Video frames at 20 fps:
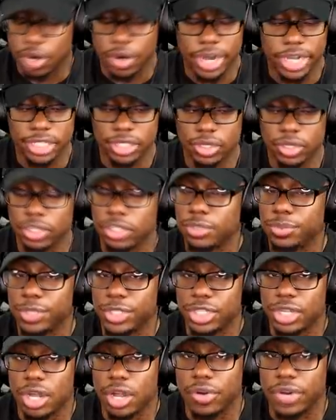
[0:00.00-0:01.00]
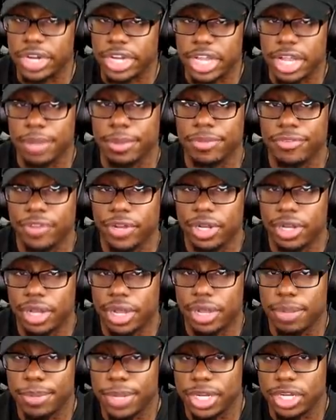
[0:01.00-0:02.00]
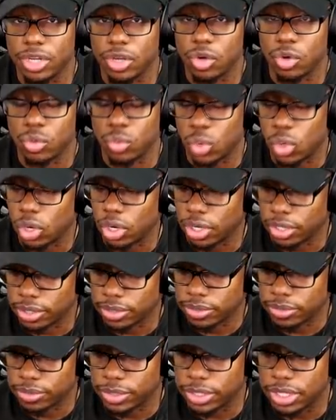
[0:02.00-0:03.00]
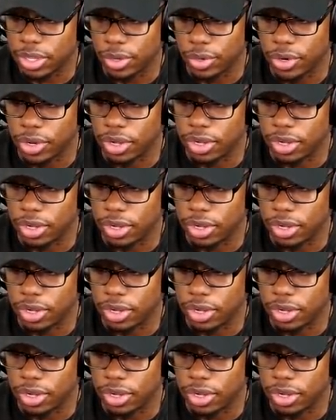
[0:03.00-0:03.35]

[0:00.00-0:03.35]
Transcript: All right, so this music already got me feeling like I'm about to go to war. What's going